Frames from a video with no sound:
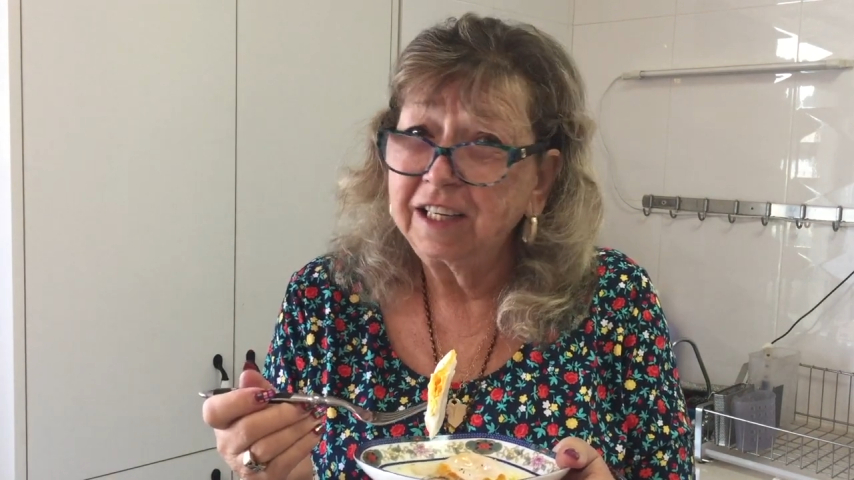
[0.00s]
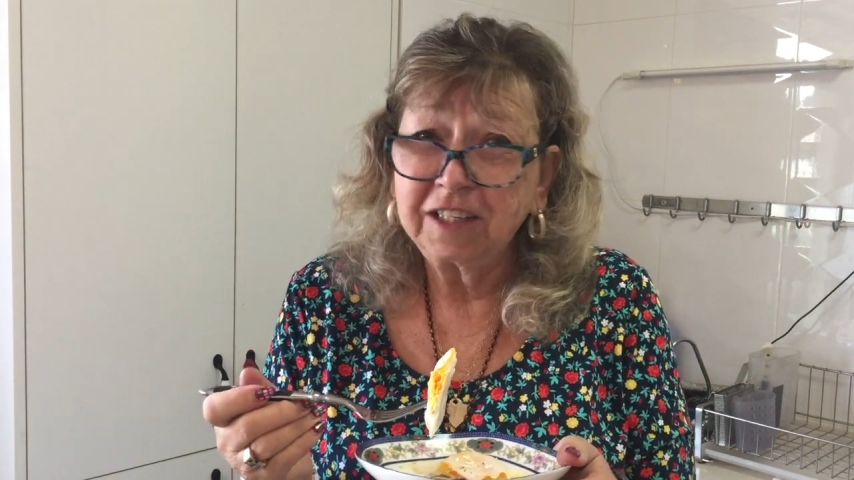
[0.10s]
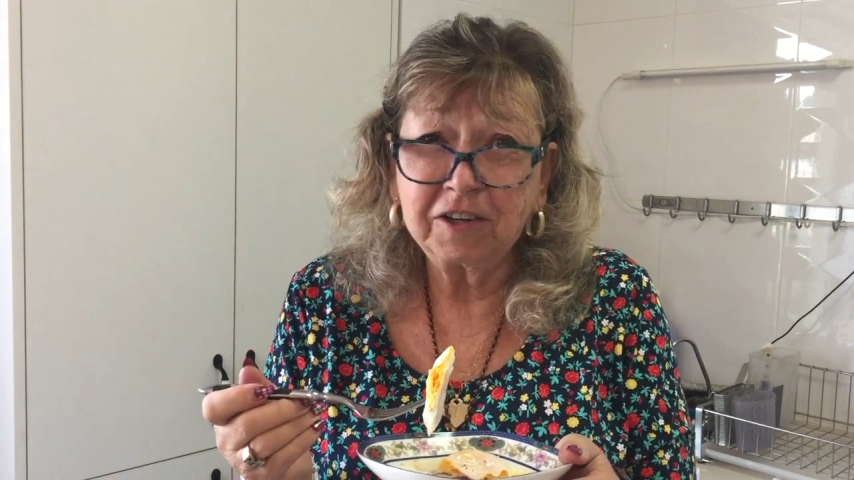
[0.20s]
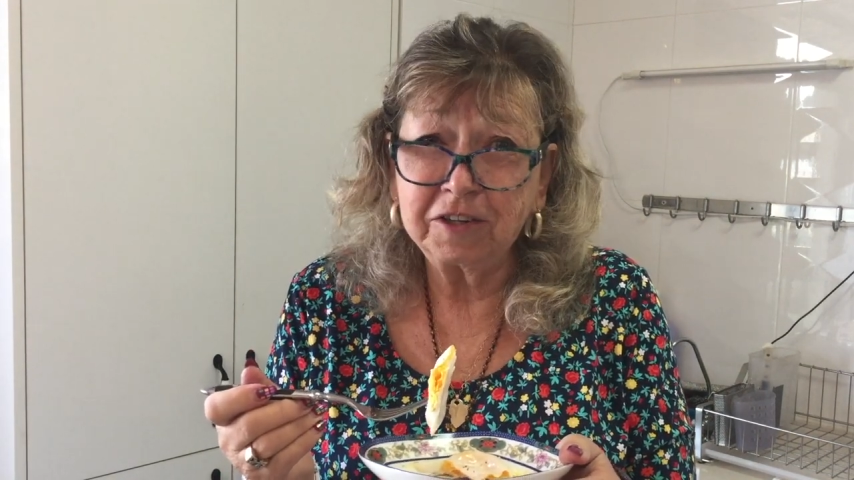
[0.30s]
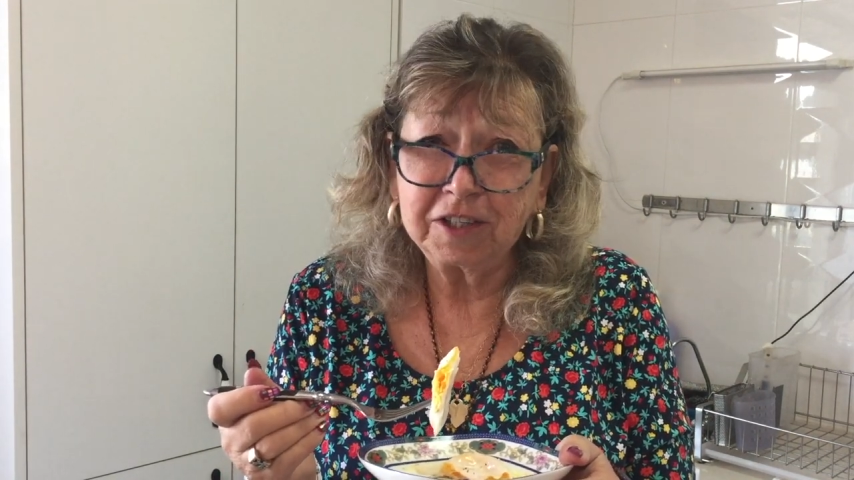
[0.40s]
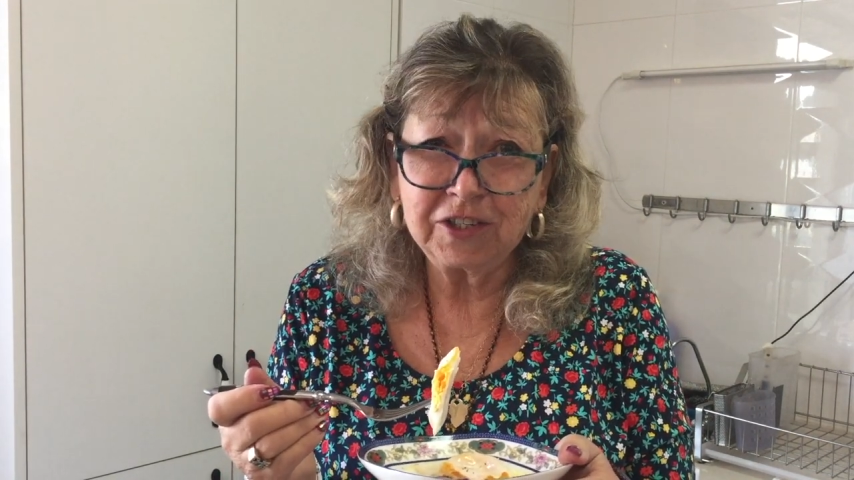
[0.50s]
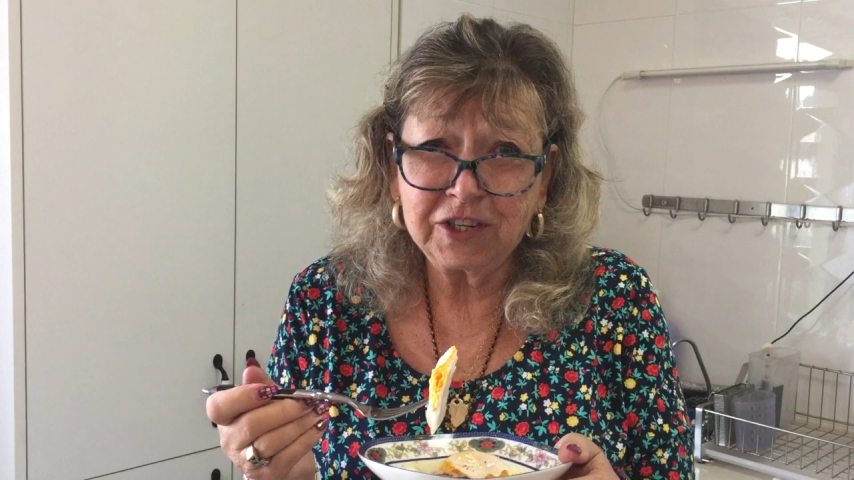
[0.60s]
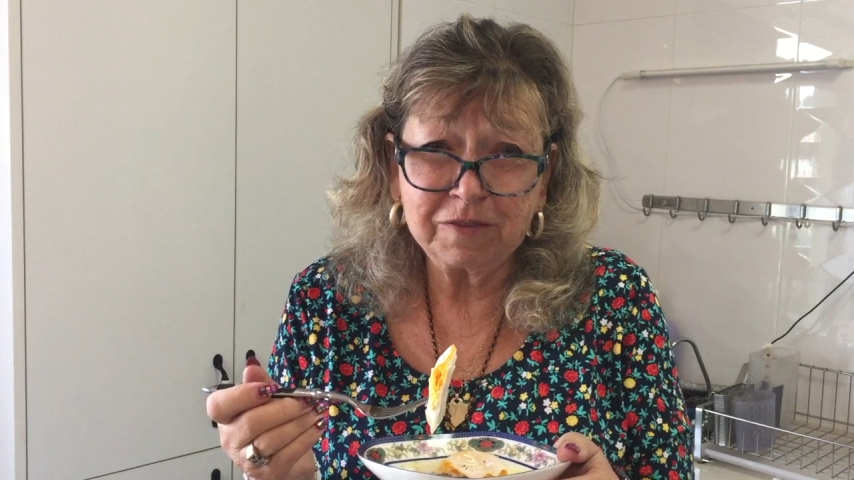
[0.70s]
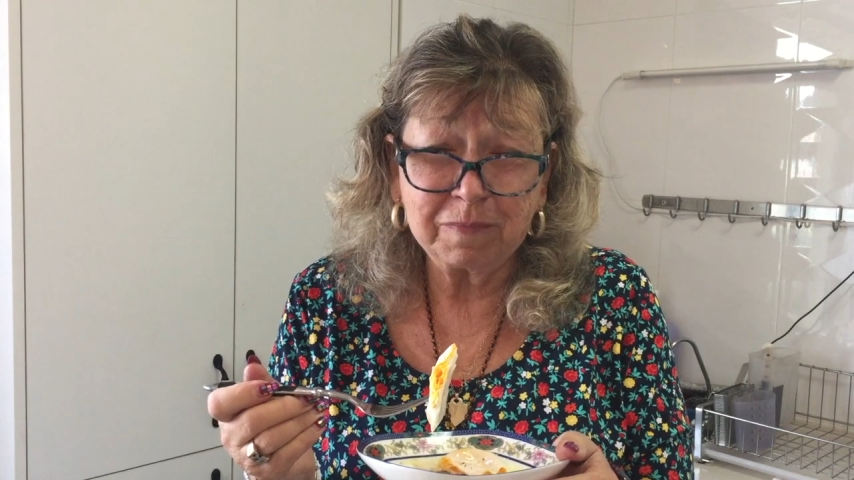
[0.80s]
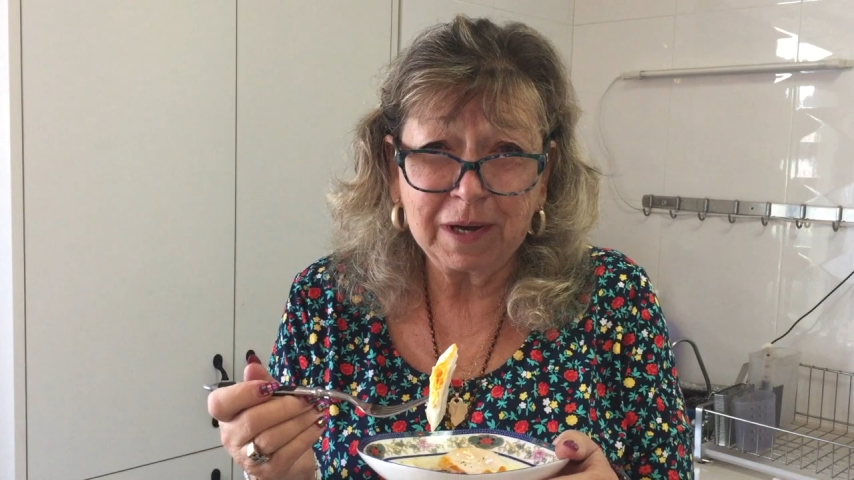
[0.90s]
cooked
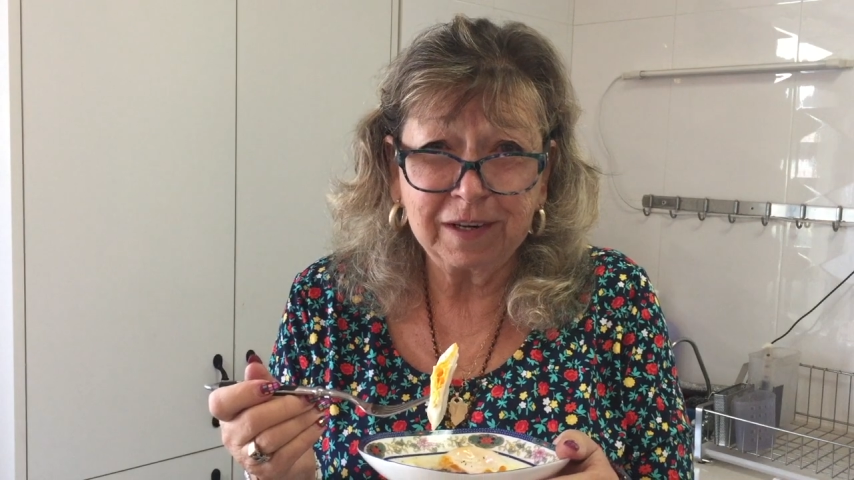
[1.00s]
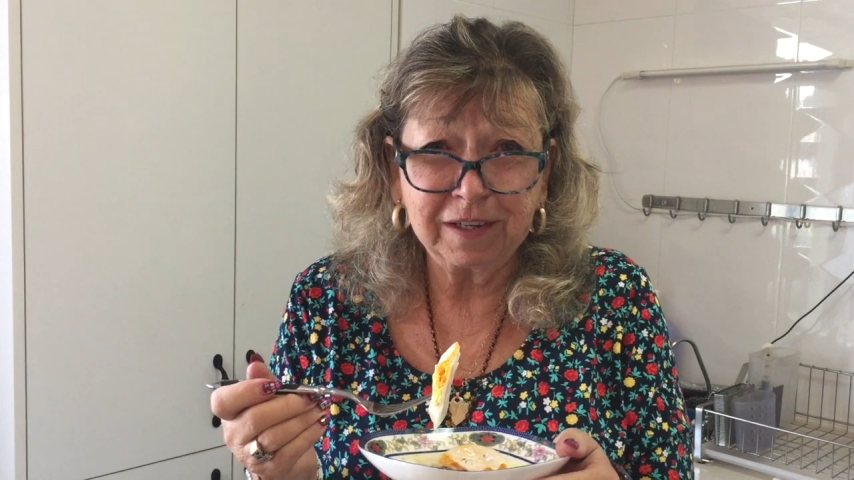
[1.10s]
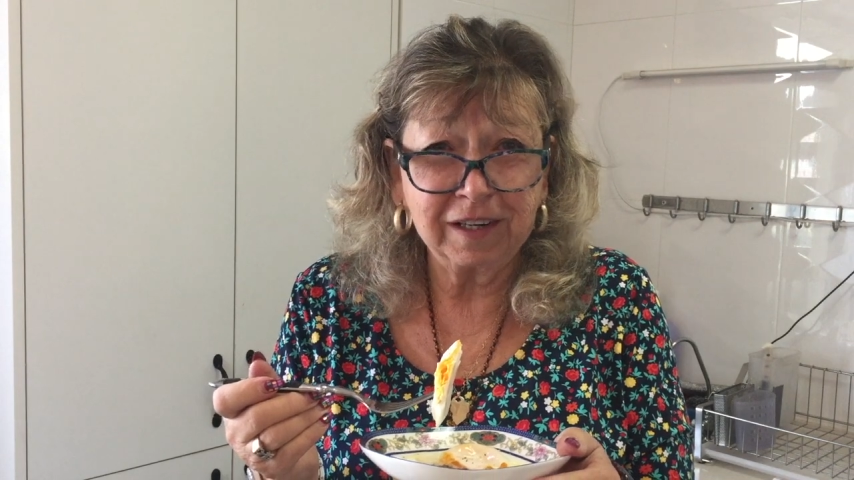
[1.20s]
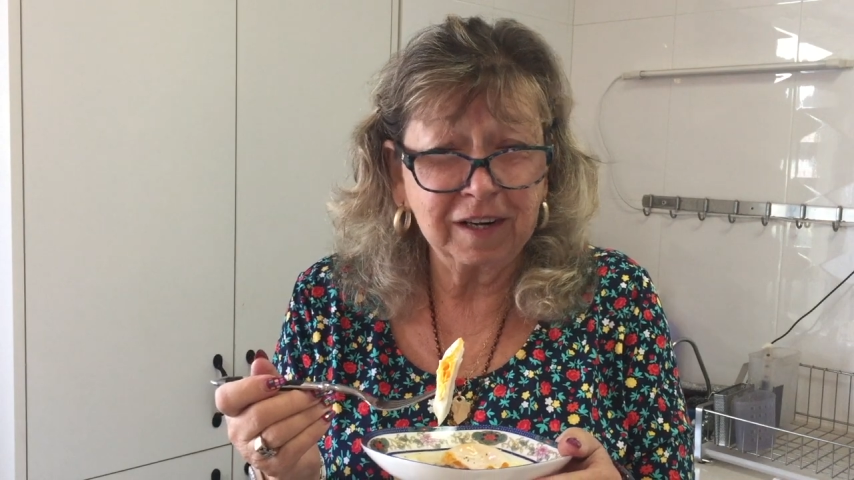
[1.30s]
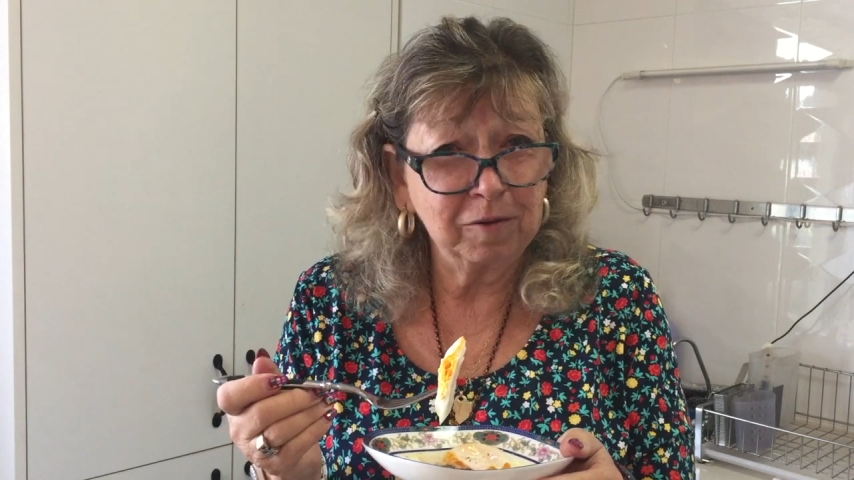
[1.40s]
in butter.